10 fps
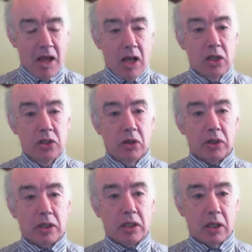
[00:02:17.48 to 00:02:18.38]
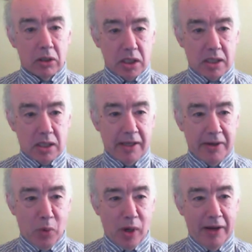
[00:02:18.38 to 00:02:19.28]
Not a costly
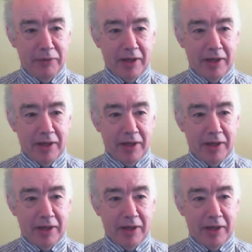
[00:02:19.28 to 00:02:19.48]
one.